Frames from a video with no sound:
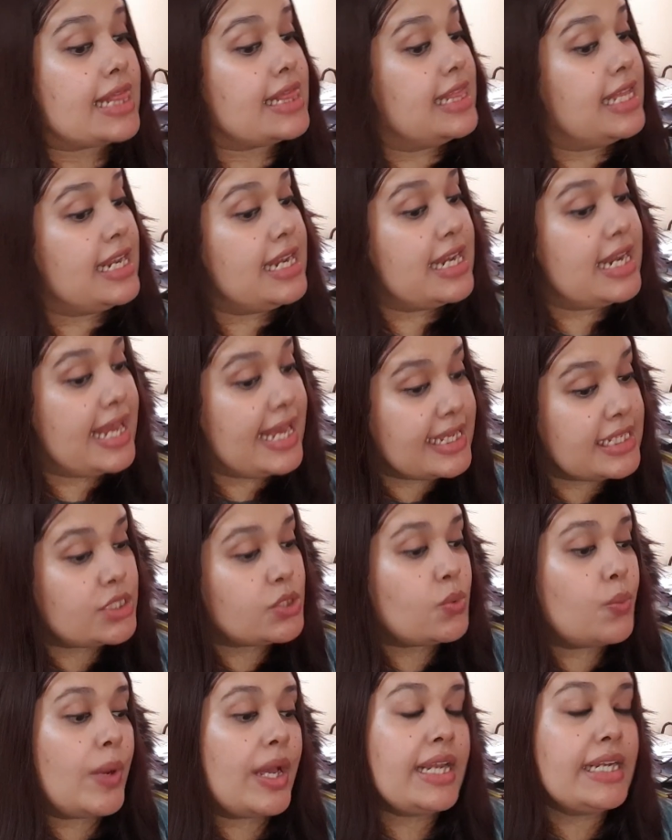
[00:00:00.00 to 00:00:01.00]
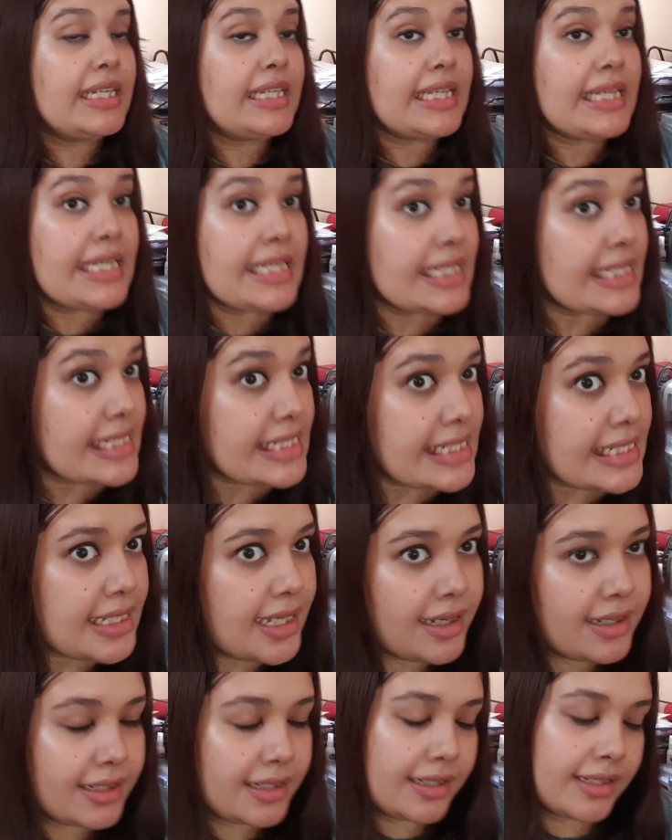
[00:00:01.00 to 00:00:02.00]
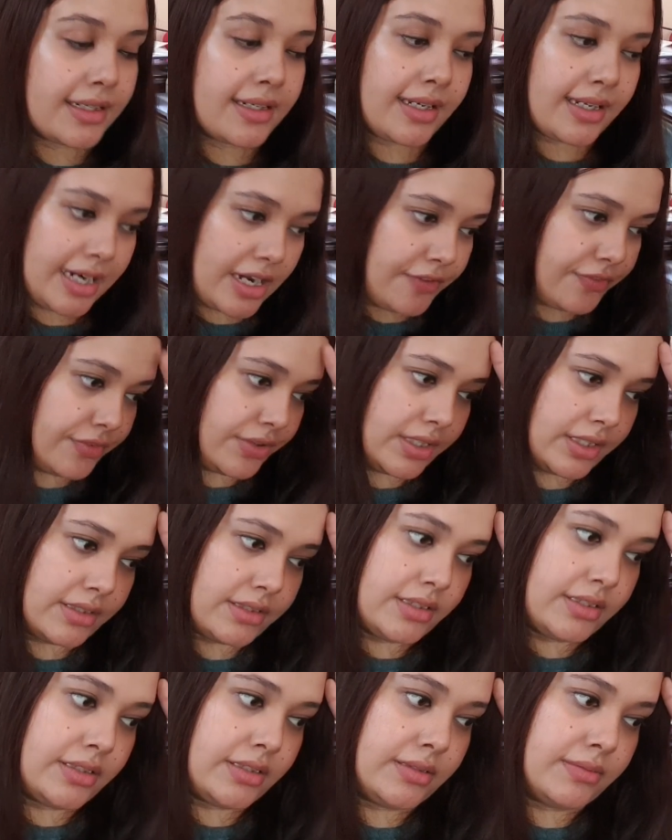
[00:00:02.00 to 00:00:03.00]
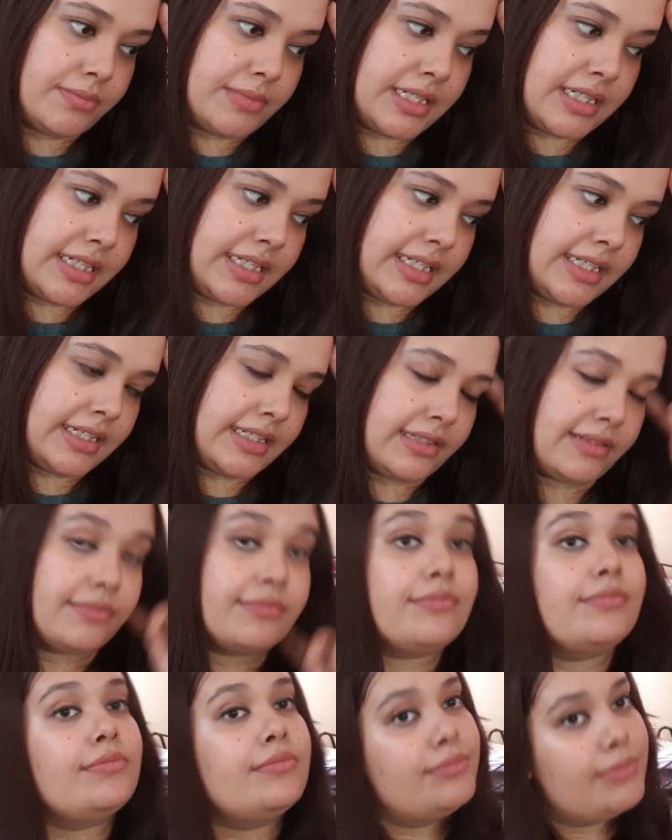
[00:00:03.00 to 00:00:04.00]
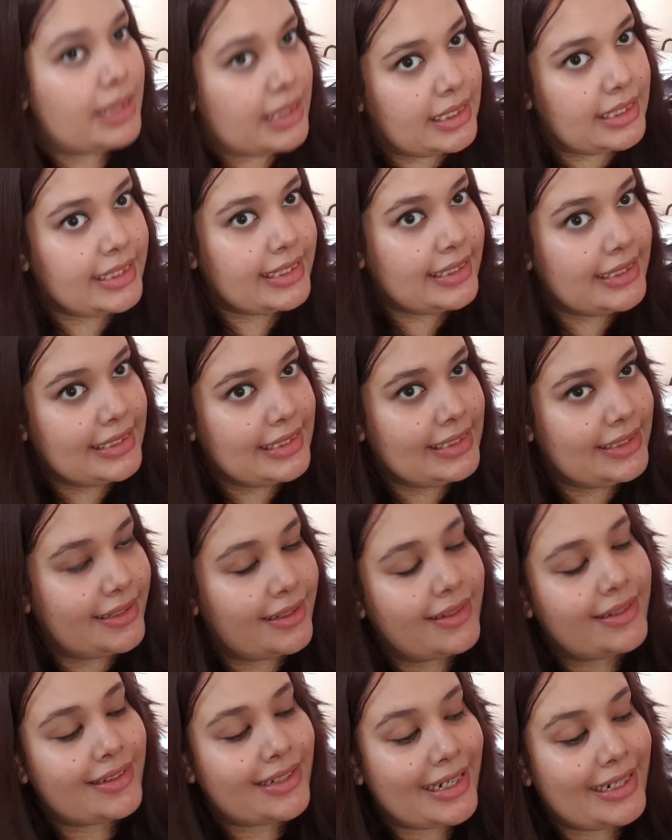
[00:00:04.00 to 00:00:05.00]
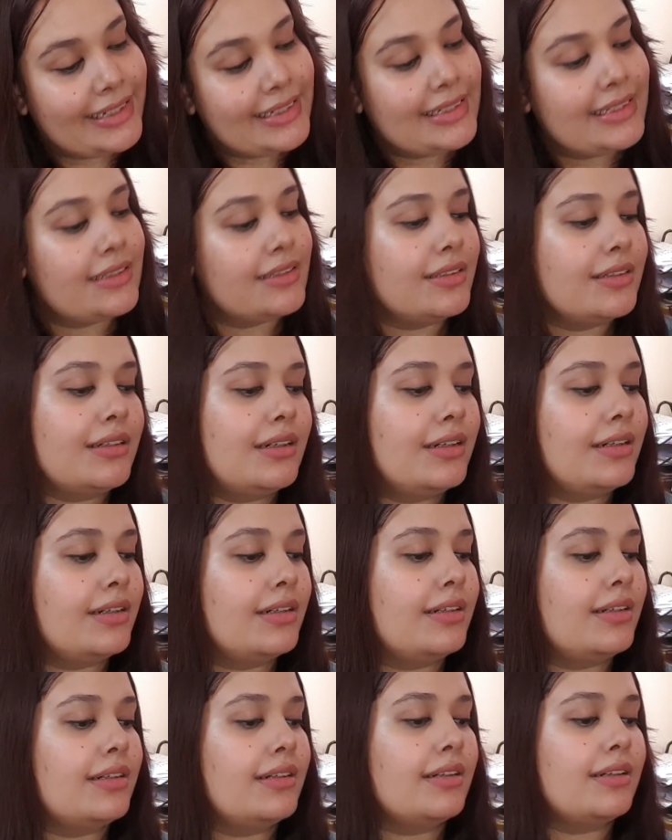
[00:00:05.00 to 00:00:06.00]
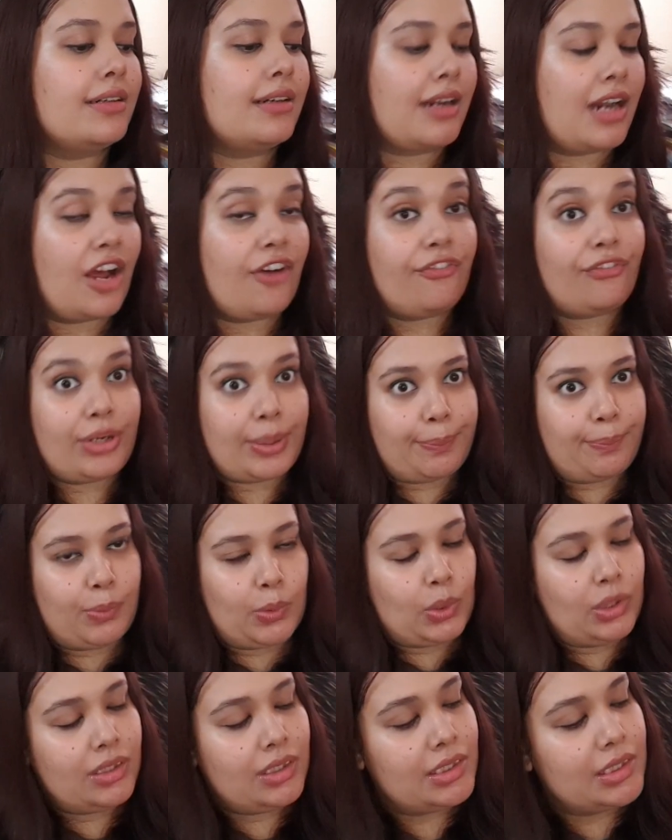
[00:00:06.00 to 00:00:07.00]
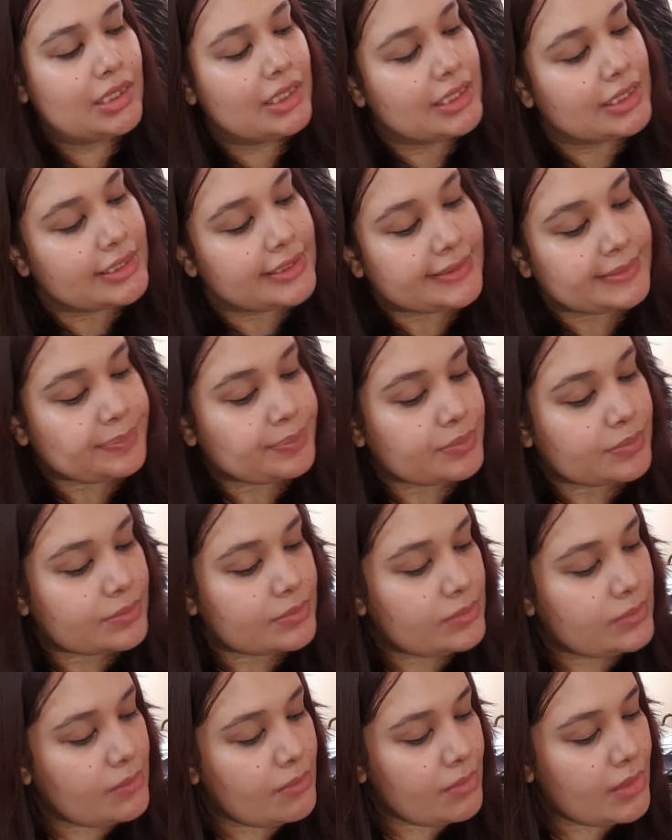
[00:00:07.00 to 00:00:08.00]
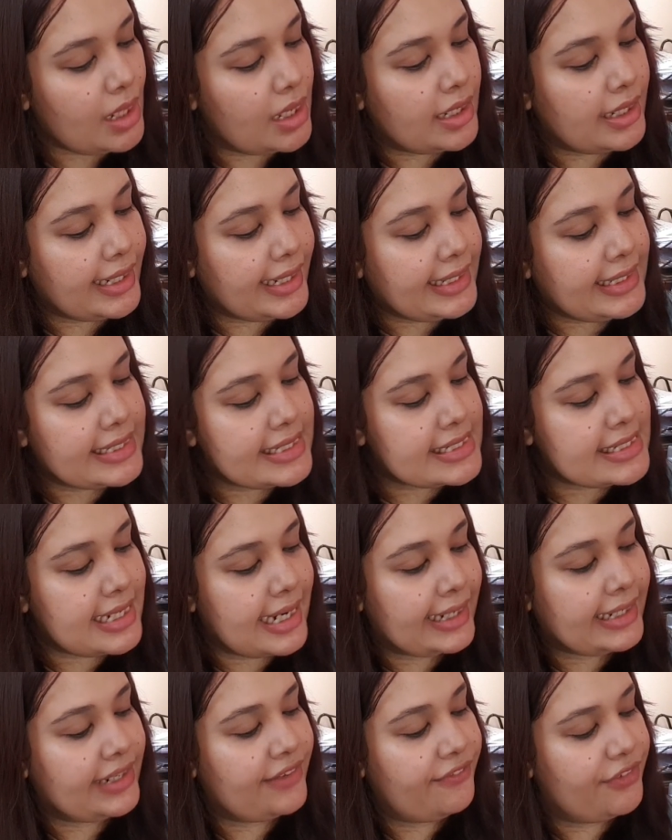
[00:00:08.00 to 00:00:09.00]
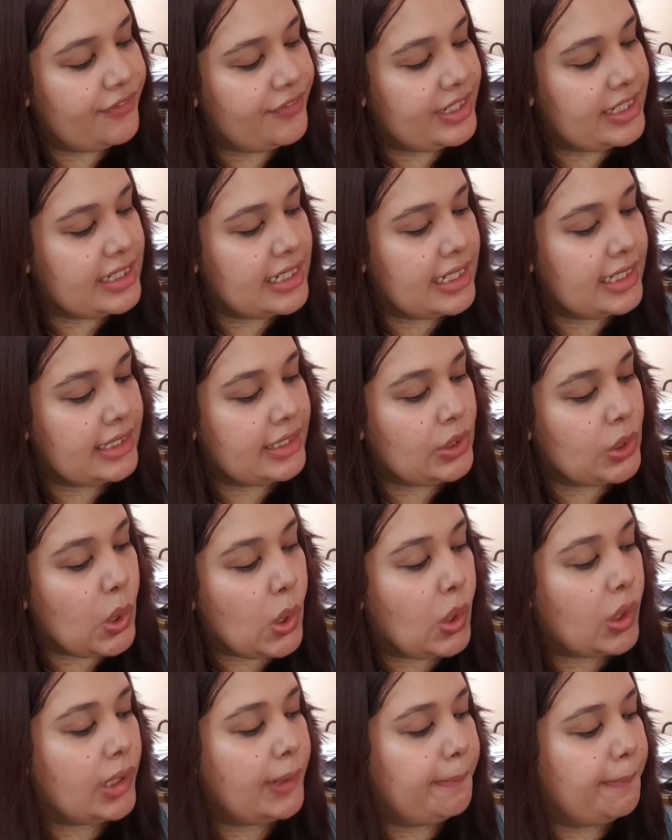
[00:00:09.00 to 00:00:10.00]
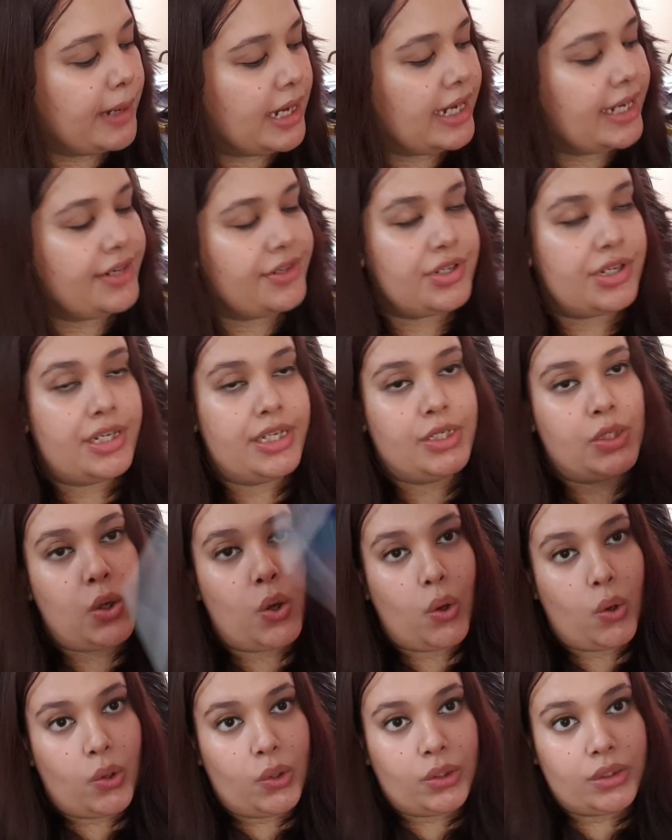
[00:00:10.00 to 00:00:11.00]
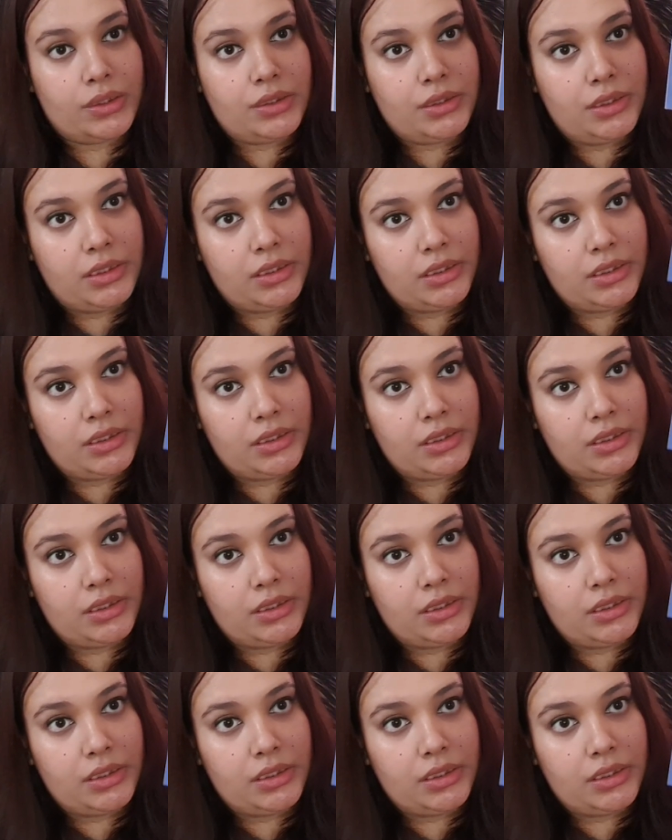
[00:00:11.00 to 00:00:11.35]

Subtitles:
The next one is craft, my writing craft book. It is Writing Vivid Dialogue by Ryan Hall.